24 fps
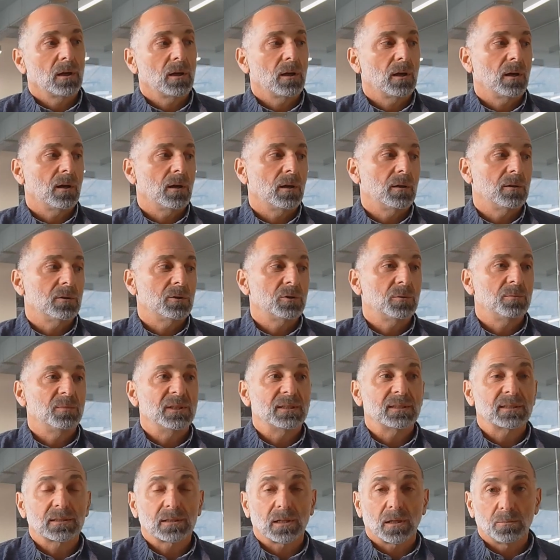to be
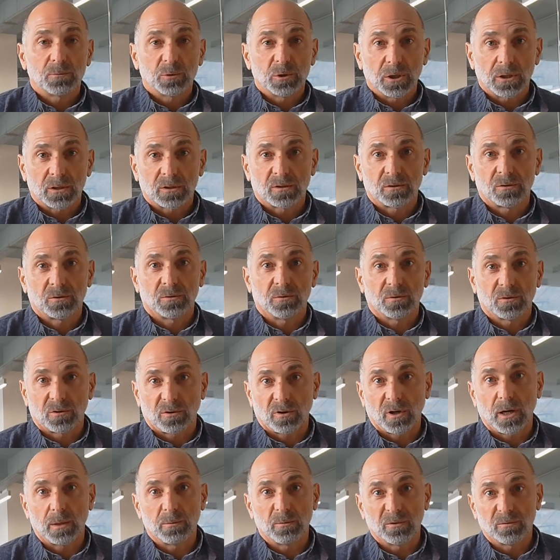subject to the
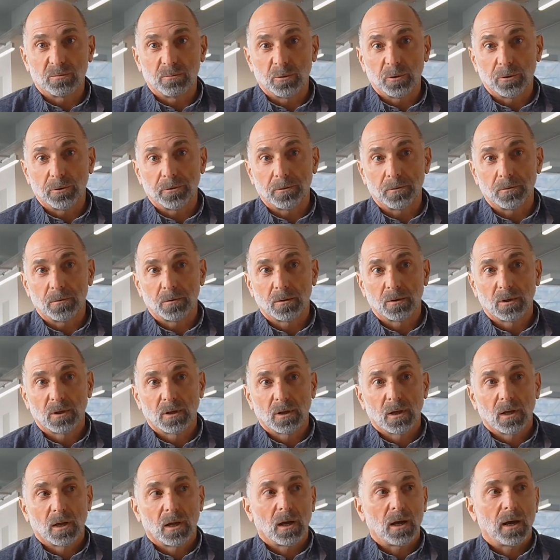crime of murder.
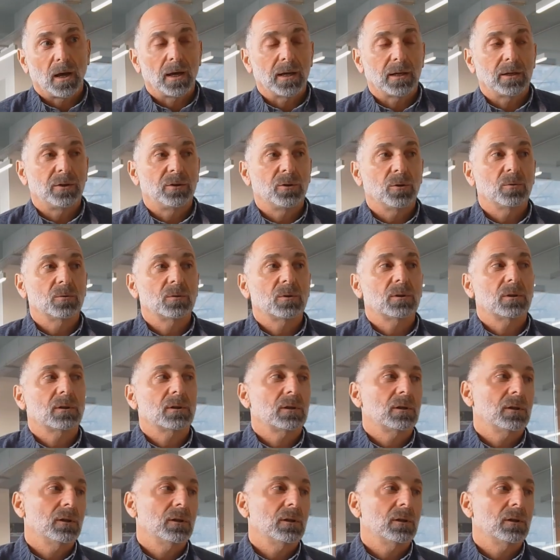I don't